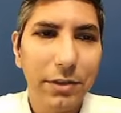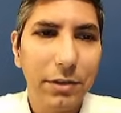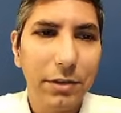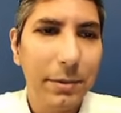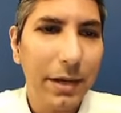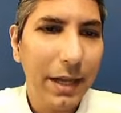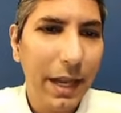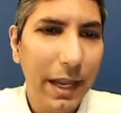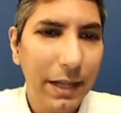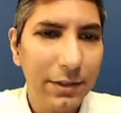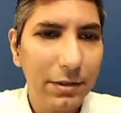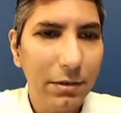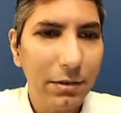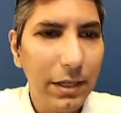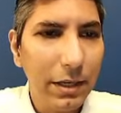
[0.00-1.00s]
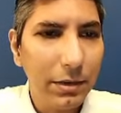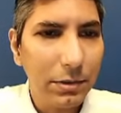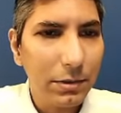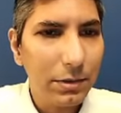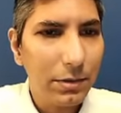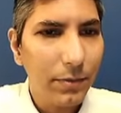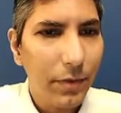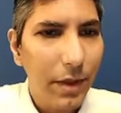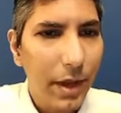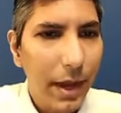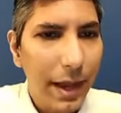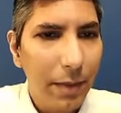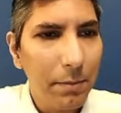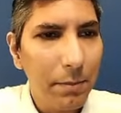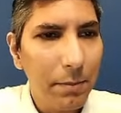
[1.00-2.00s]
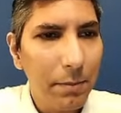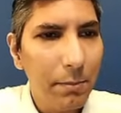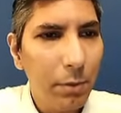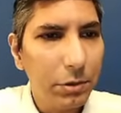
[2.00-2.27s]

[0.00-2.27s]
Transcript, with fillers: So I'm going to cancel liters, and when I